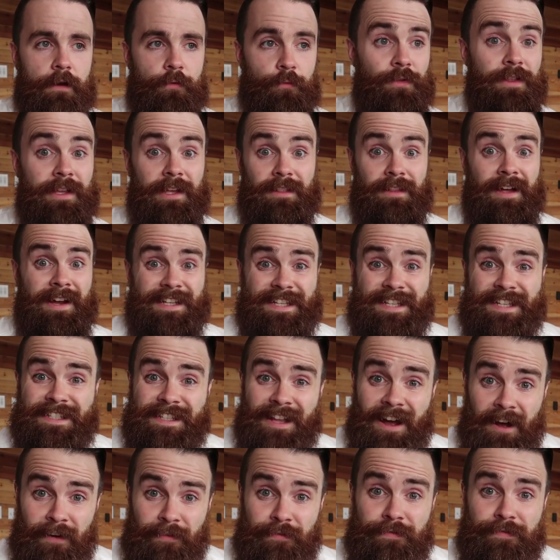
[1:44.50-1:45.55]
really a lot of
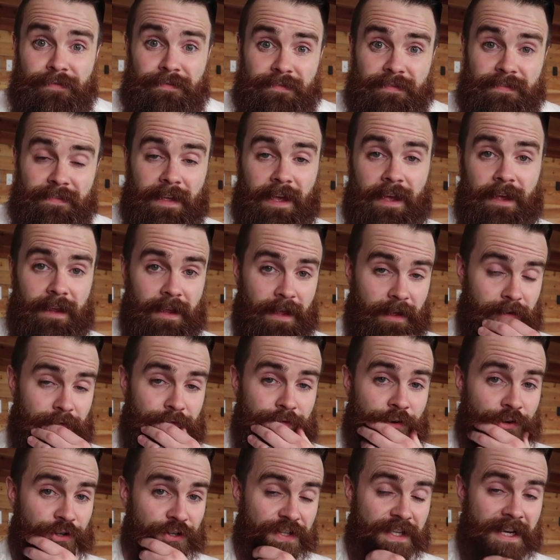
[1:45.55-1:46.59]
stuff, that
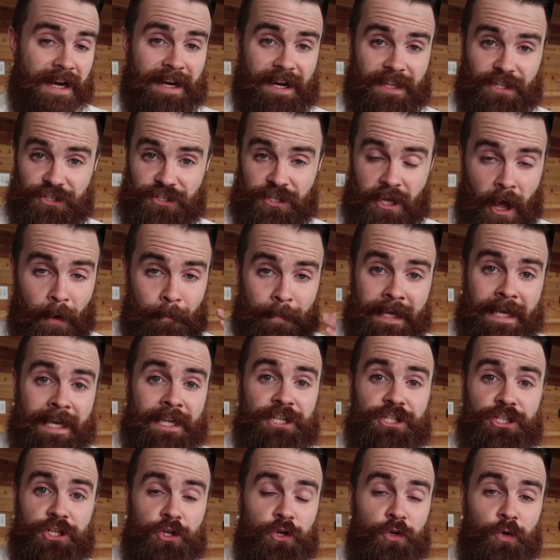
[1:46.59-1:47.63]
if you're just kind of coming
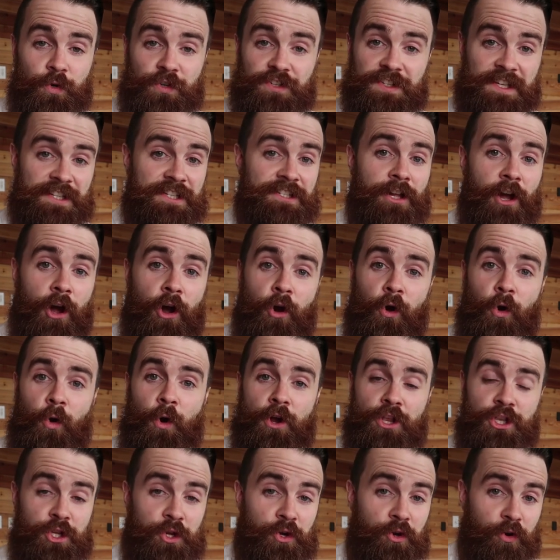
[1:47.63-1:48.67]
into
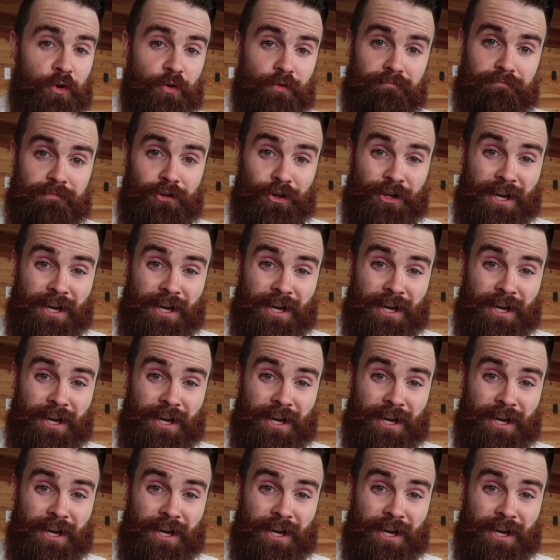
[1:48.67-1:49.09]
Cisco and you're